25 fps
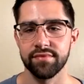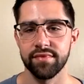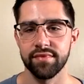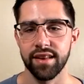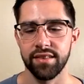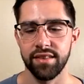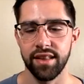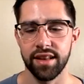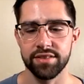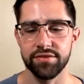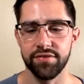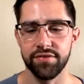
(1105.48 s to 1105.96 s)

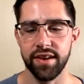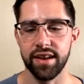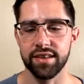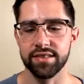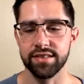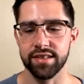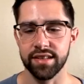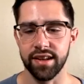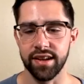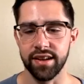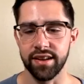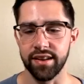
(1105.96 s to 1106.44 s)
That's
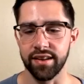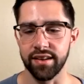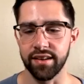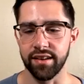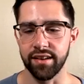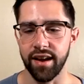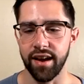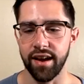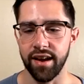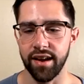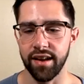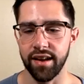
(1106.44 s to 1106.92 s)
fascinating.
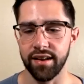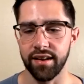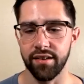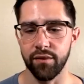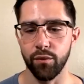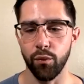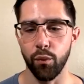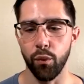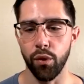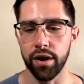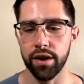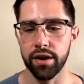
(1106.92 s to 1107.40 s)
And
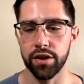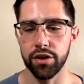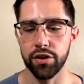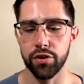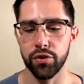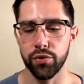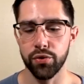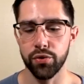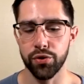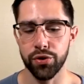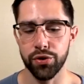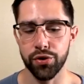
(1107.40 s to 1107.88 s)
when
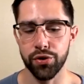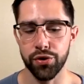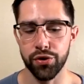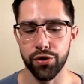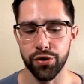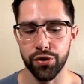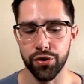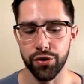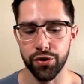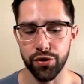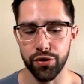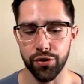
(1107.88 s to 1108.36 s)

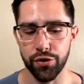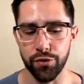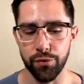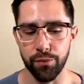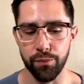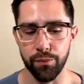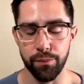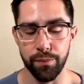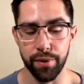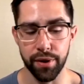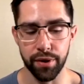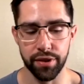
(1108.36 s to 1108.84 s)
you're
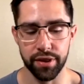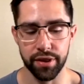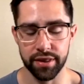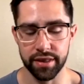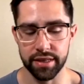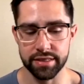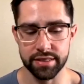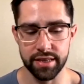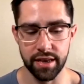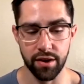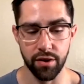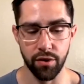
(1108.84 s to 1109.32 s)
building
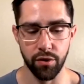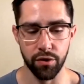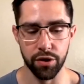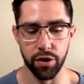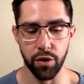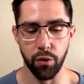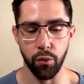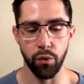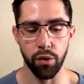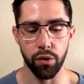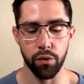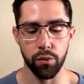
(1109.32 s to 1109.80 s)
this out,
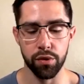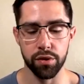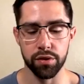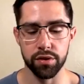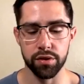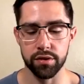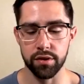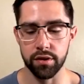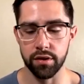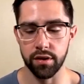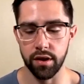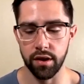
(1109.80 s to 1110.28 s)
what were
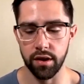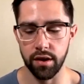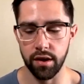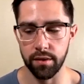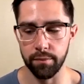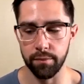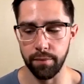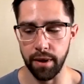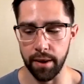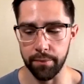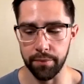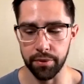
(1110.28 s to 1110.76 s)
the
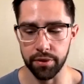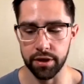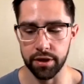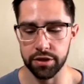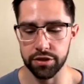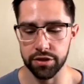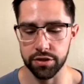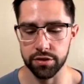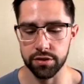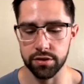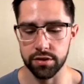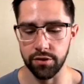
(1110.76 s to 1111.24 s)

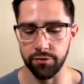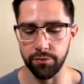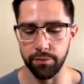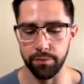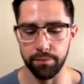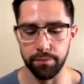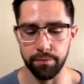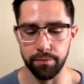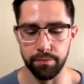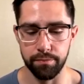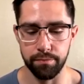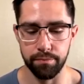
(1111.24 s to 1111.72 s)
populations of
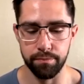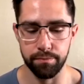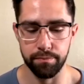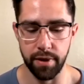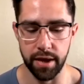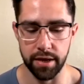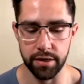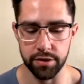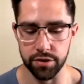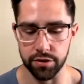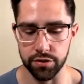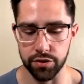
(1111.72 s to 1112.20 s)

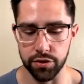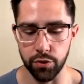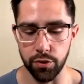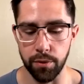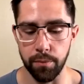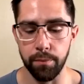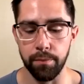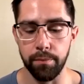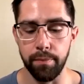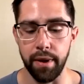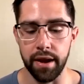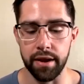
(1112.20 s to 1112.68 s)
patients who were
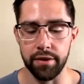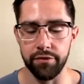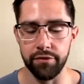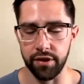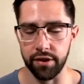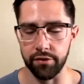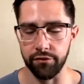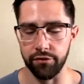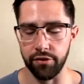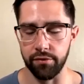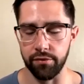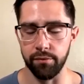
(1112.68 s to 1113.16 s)

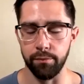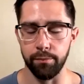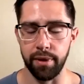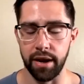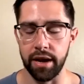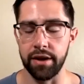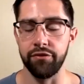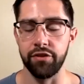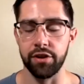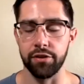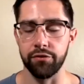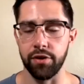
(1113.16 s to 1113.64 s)

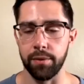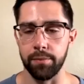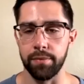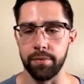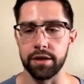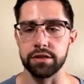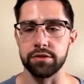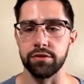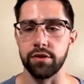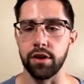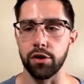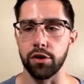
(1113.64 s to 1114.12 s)
benefiting from
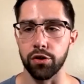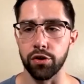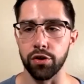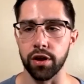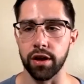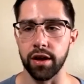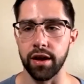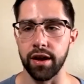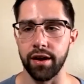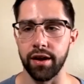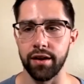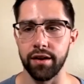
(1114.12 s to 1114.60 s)
this
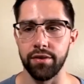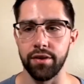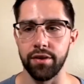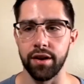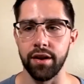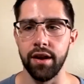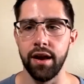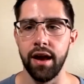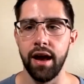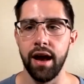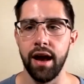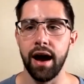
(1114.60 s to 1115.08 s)
early on, and then
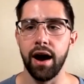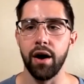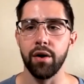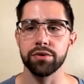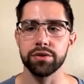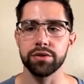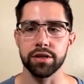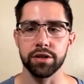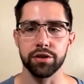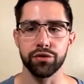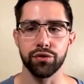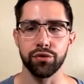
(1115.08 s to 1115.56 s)
how
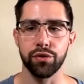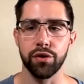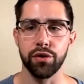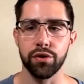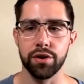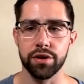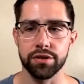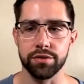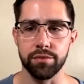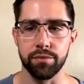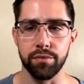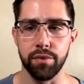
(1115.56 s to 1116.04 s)
has it grown
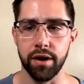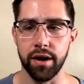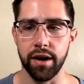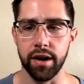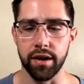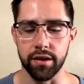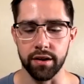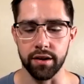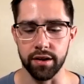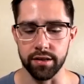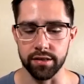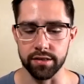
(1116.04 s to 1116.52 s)
as a
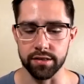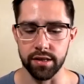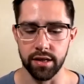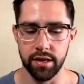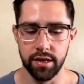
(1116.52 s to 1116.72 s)
brand? Because